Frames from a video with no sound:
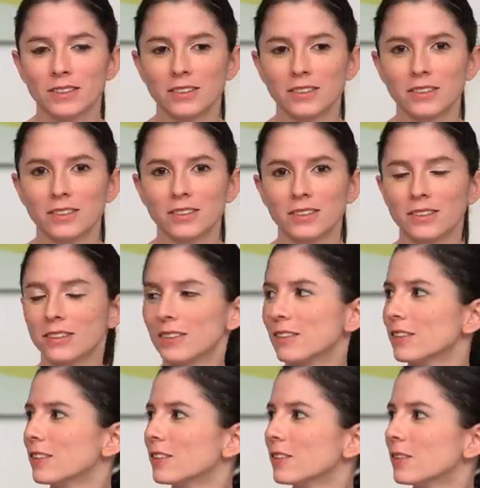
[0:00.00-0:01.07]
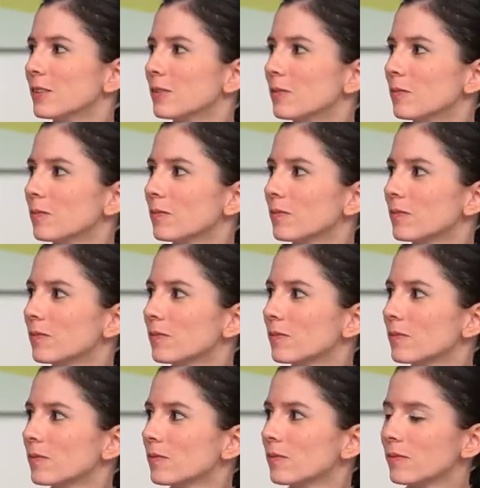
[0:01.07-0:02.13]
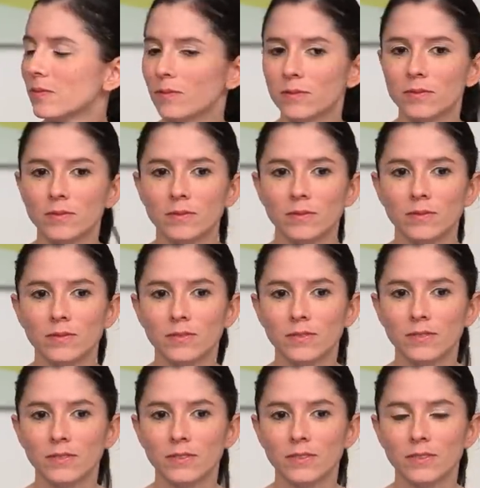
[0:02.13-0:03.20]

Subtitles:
This person isn't speaking.